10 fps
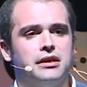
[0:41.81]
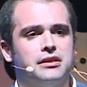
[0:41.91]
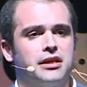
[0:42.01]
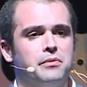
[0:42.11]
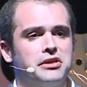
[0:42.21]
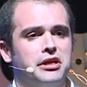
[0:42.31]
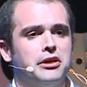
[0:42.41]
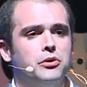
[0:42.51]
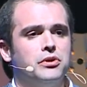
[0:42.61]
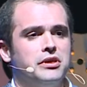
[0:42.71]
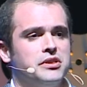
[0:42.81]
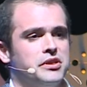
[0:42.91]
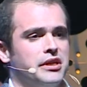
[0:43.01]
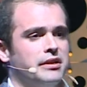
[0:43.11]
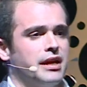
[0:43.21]
cybersecurity is
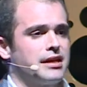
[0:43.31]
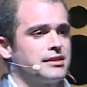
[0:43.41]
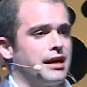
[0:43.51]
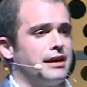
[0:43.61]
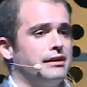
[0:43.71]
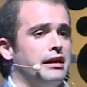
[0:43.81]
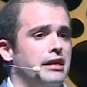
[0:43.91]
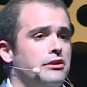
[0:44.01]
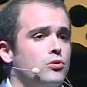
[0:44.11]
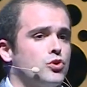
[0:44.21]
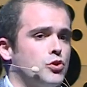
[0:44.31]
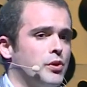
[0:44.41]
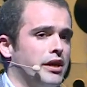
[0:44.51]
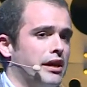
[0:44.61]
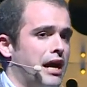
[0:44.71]
seen as an
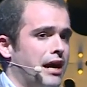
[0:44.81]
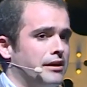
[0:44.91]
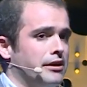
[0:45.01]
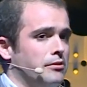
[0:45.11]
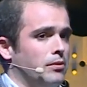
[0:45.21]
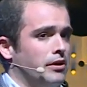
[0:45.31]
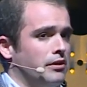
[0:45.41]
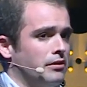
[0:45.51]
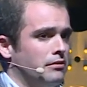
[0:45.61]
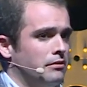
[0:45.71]
industry enabler, uh,